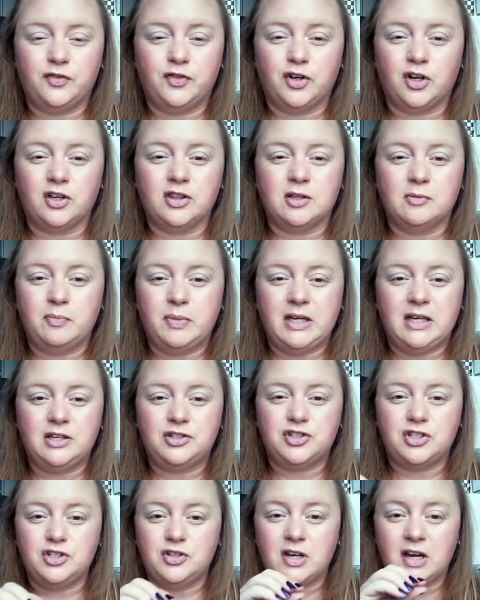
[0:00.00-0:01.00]
if you're on the
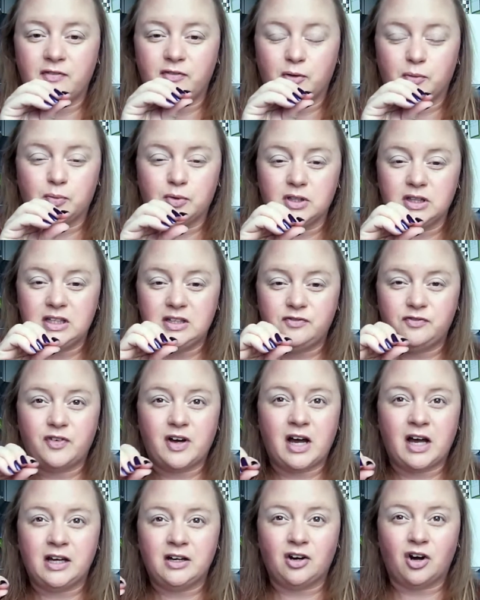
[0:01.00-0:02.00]
beach and you have a really
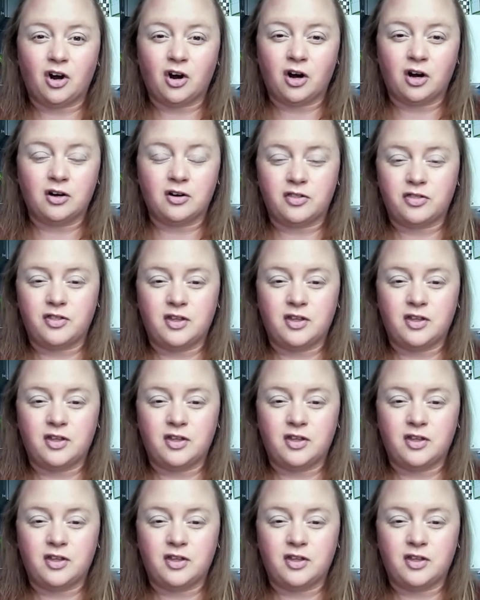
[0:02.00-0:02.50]
fine, hard,